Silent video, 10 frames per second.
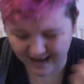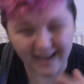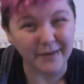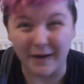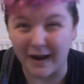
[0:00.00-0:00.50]

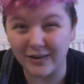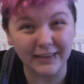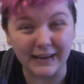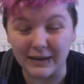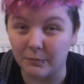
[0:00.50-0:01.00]
and
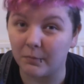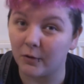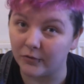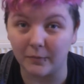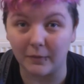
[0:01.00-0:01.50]
apparently he'd
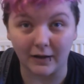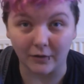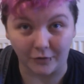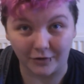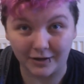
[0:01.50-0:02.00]
boast about
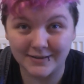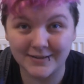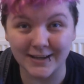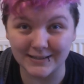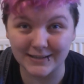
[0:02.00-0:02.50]
how good
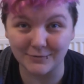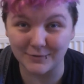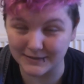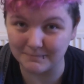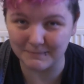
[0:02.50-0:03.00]
Innocenzo
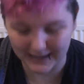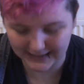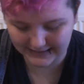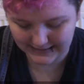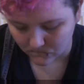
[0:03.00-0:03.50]
was in
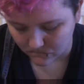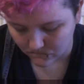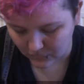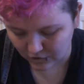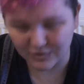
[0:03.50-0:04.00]
bed,
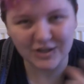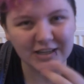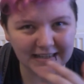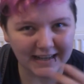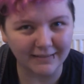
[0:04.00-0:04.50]

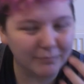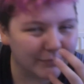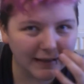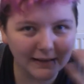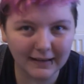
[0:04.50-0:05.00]
which is
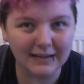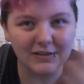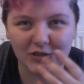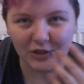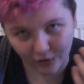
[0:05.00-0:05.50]

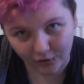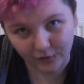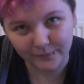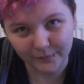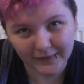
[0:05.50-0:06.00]
less
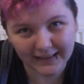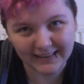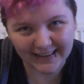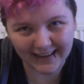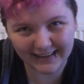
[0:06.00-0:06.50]
subtle,
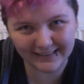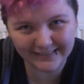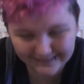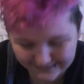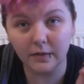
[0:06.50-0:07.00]
isn't
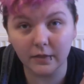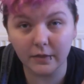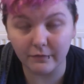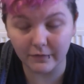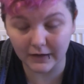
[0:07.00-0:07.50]
it?
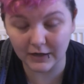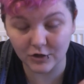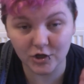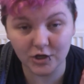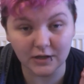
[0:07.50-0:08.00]
The
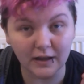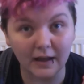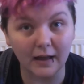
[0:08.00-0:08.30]
Venetian